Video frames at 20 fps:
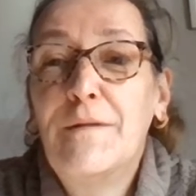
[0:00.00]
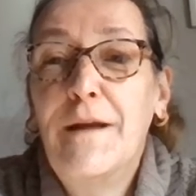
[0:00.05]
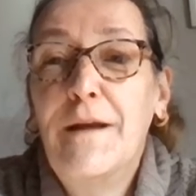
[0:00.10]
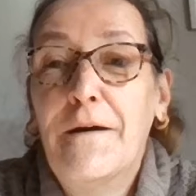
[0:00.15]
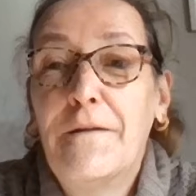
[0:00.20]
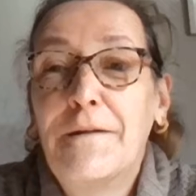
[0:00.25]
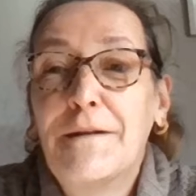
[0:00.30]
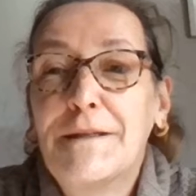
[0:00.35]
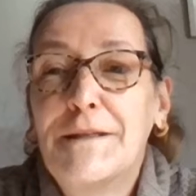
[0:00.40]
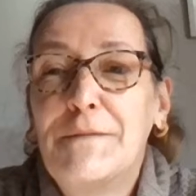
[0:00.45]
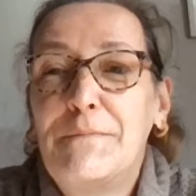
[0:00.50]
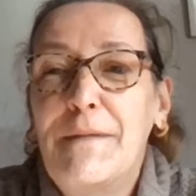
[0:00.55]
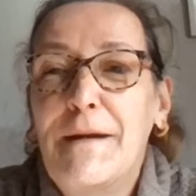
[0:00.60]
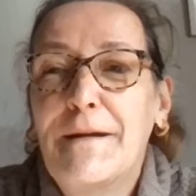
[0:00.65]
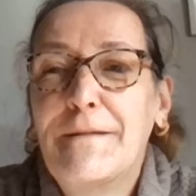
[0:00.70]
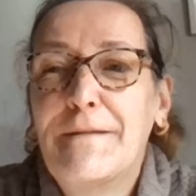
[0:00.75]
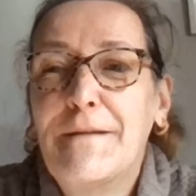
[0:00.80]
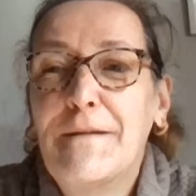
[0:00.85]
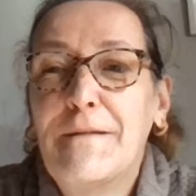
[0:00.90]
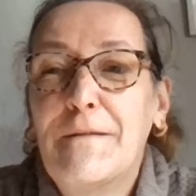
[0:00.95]
the
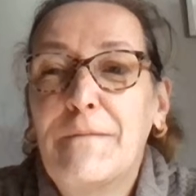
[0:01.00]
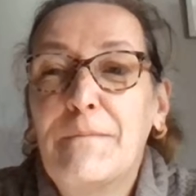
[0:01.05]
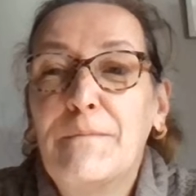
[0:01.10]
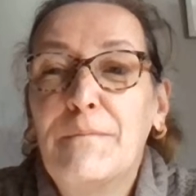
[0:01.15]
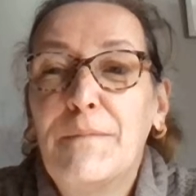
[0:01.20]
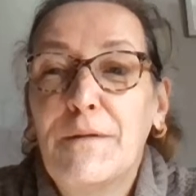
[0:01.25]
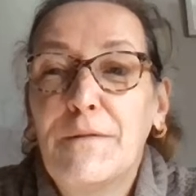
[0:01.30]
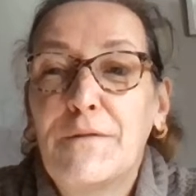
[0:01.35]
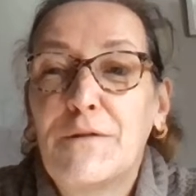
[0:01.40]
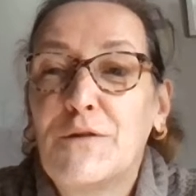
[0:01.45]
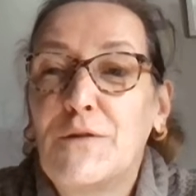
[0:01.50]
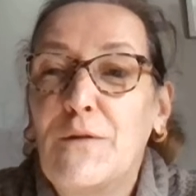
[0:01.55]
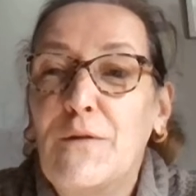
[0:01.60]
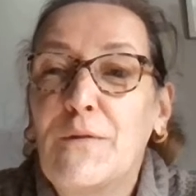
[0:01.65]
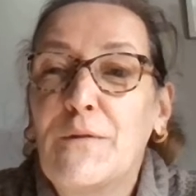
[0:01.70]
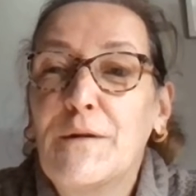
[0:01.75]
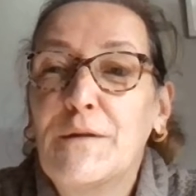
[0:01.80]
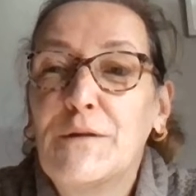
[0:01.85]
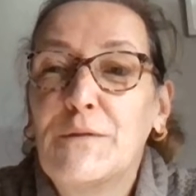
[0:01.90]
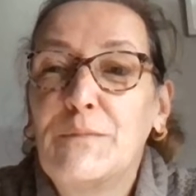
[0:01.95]
unexpected, but so
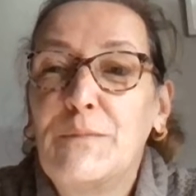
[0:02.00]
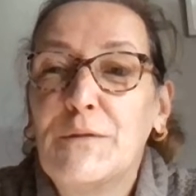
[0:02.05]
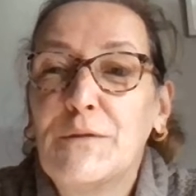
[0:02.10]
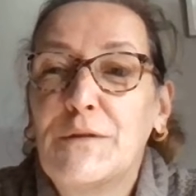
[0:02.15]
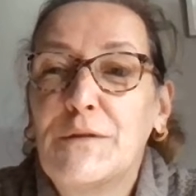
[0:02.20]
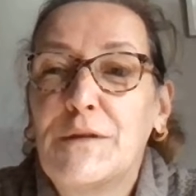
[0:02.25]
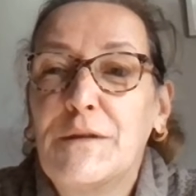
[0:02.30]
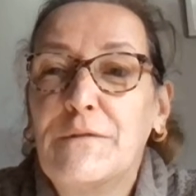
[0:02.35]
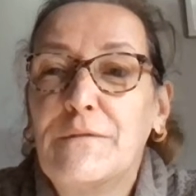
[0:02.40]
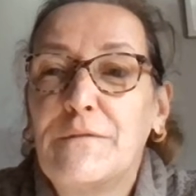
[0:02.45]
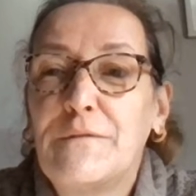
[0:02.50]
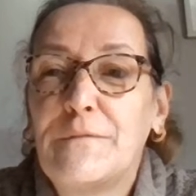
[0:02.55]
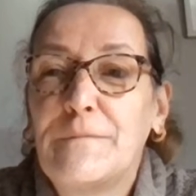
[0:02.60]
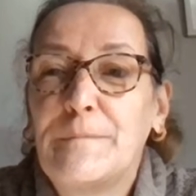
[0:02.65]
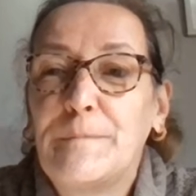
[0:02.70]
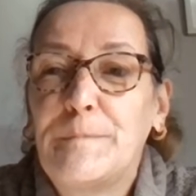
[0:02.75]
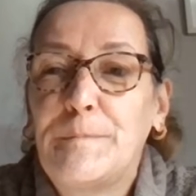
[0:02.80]
long it's positive.